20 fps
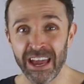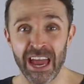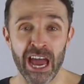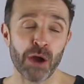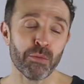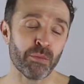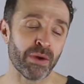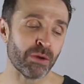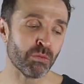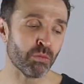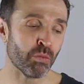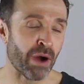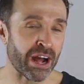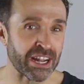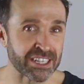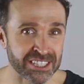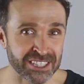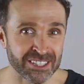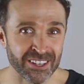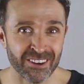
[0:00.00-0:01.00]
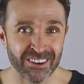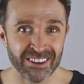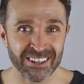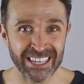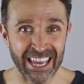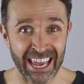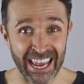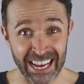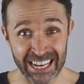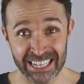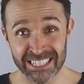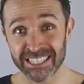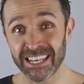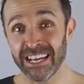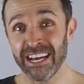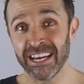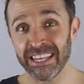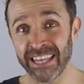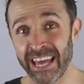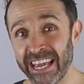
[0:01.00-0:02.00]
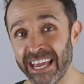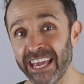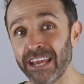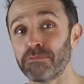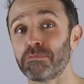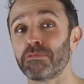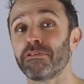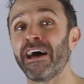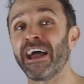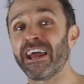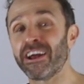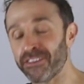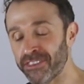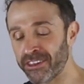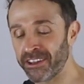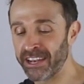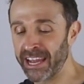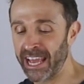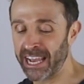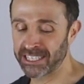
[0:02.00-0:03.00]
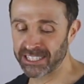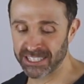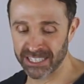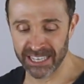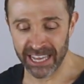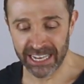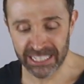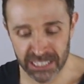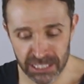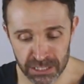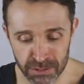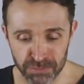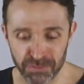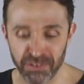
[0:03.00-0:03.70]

and when one song ends, they hit play on the next and they just